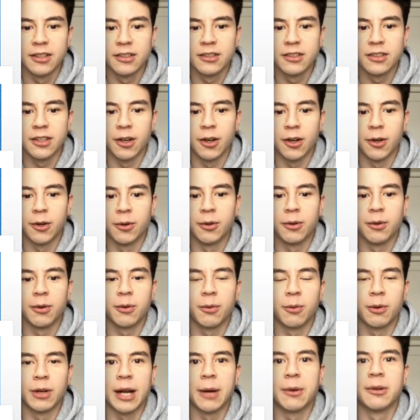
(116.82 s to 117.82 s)
So
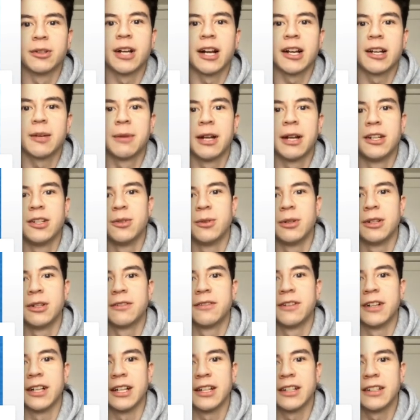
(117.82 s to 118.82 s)
what I would recommend
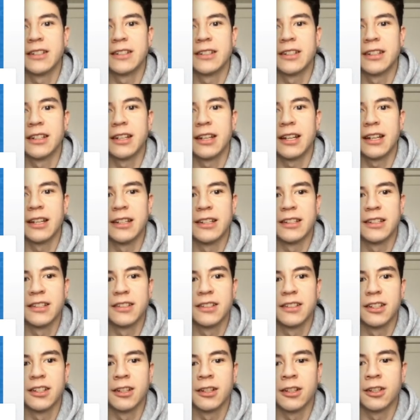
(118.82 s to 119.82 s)
doing first
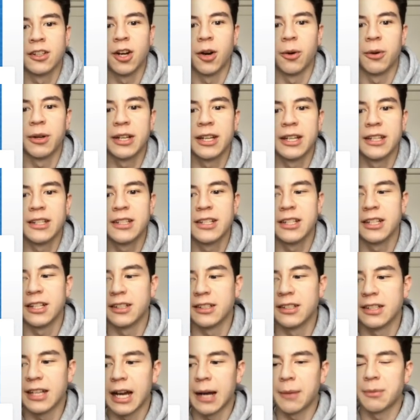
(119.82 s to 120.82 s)
is going into
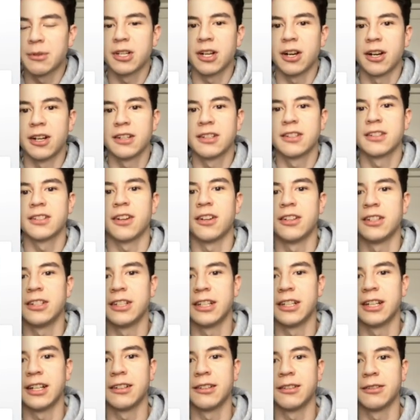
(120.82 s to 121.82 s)
your top charts on
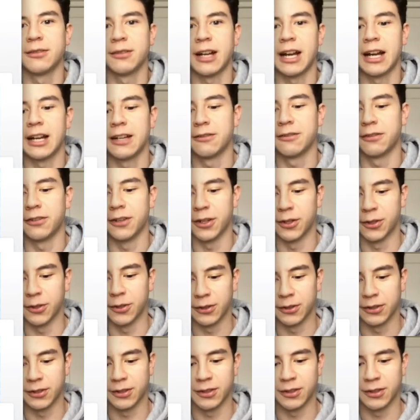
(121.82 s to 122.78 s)
your iPhone